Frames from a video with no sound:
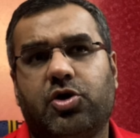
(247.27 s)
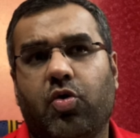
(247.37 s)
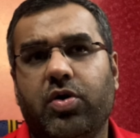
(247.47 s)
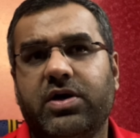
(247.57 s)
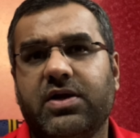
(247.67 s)

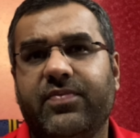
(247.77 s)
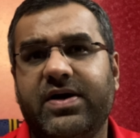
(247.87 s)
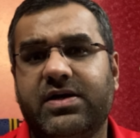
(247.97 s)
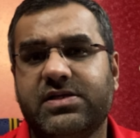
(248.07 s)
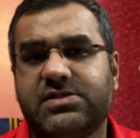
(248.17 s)
don't
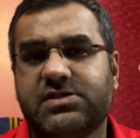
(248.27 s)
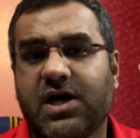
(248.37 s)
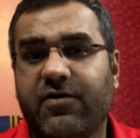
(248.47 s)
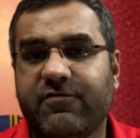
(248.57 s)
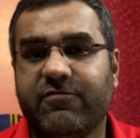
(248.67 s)
even
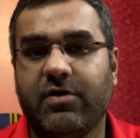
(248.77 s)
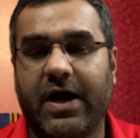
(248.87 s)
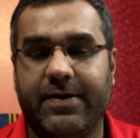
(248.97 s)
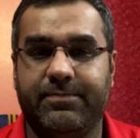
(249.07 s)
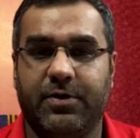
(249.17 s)
deserve for
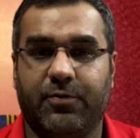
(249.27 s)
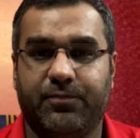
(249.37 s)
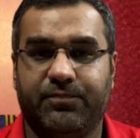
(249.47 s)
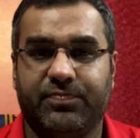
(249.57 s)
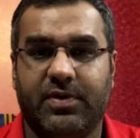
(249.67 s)
IPO,
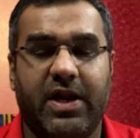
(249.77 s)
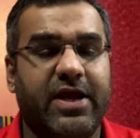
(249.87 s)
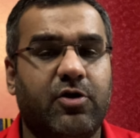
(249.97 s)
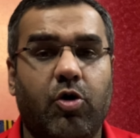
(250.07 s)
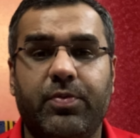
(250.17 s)

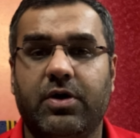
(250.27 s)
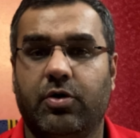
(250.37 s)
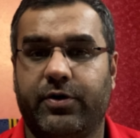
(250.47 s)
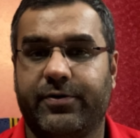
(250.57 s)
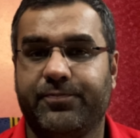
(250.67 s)
like
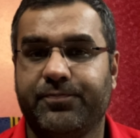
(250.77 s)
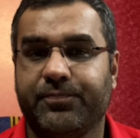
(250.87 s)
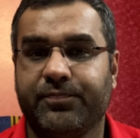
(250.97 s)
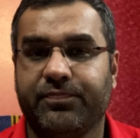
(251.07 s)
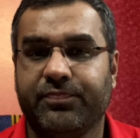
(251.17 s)
Robinhood.
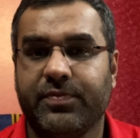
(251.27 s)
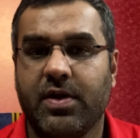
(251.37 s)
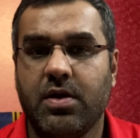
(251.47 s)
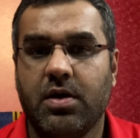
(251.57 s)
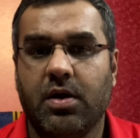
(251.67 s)

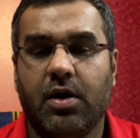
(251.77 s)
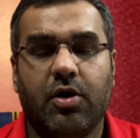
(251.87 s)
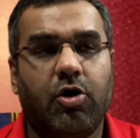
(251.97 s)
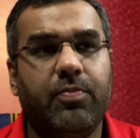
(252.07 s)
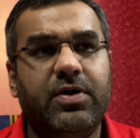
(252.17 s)

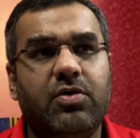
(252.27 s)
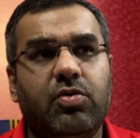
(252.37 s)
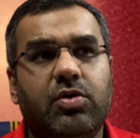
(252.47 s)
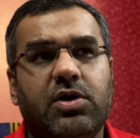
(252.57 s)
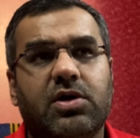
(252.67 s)

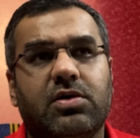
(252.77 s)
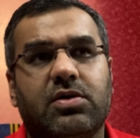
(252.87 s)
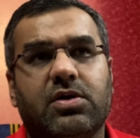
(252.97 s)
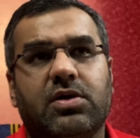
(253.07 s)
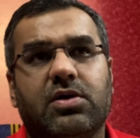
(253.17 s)
Robinhood,
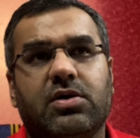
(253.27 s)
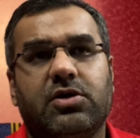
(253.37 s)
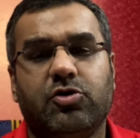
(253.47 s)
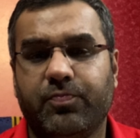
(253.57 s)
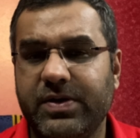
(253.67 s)

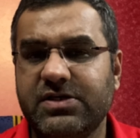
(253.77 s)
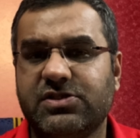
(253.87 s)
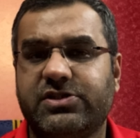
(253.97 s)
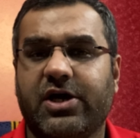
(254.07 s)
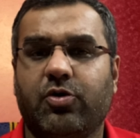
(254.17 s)
you
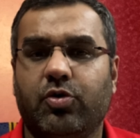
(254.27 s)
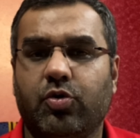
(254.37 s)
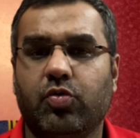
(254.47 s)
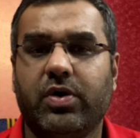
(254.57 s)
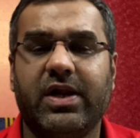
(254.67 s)
please check on
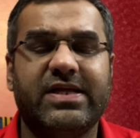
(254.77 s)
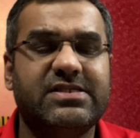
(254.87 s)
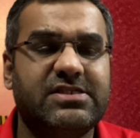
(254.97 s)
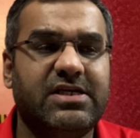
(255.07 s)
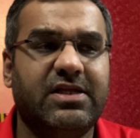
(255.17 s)
Google
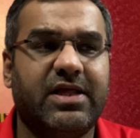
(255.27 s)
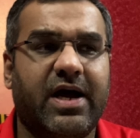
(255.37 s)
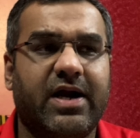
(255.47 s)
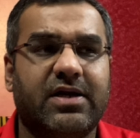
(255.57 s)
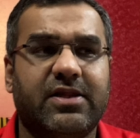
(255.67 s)
and see
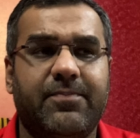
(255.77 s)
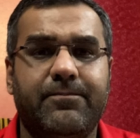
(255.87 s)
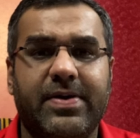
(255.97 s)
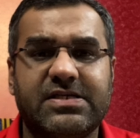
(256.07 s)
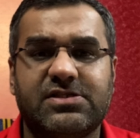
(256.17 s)
that the
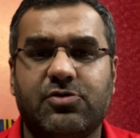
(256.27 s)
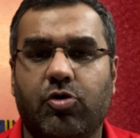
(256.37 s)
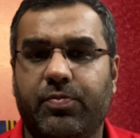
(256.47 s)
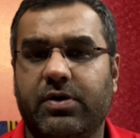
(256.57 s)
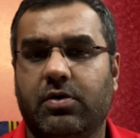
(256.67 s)
mess
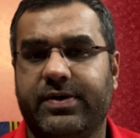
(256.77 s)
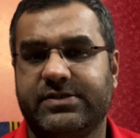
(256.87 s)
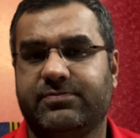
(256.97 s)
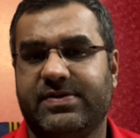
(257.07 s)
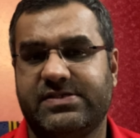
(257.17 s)
Robinhood
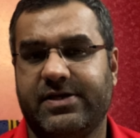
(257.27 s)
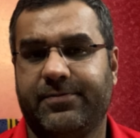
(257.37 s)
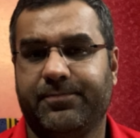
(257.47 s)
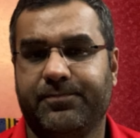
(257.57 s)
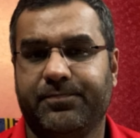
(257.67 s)
is
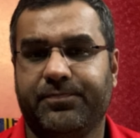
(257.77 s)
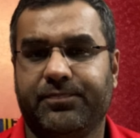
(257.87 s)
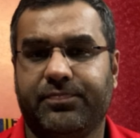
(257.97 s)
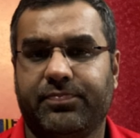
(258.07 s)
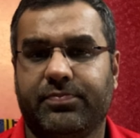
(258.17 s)
facing.
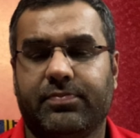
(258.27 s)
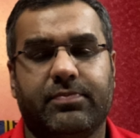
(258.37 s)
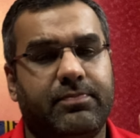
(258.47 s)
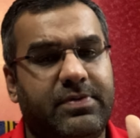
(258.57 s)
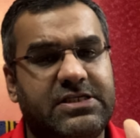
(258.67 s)

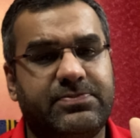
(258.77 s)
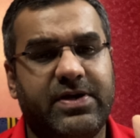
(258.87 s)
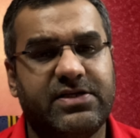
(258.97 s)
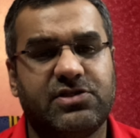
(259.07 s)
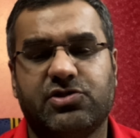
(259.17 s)
Please
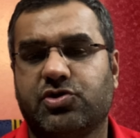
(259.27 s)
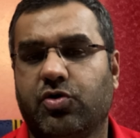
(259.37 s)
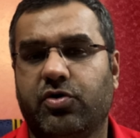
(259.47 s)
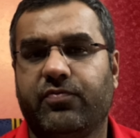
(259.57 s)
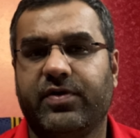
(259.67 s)
be rest
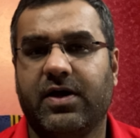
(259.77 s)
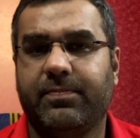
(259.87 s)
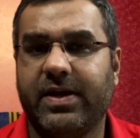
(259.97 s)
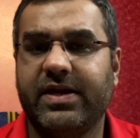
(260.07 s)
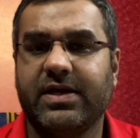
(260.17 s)
assured, we are
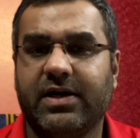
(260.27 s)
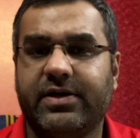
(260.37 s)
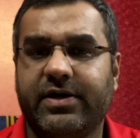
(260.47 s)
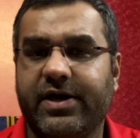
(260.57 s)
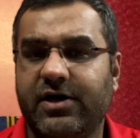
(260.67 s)
planning a
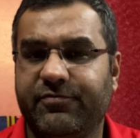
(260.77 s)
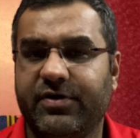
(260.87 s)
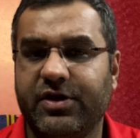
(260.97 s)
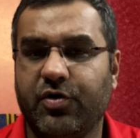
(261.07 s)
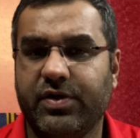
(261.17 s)
detailed
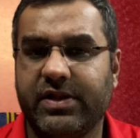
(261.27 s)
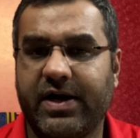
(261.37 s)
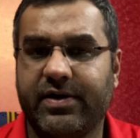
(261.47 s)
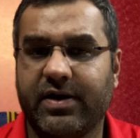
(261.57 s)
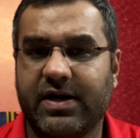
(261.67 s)
video in
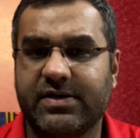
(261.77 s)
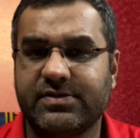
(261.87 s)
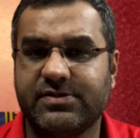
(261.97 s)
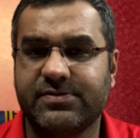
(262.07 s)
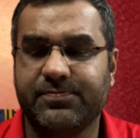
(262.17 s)
that
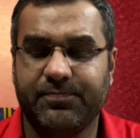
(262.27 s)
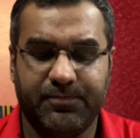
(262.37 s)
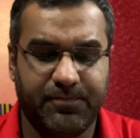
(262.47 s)
regards.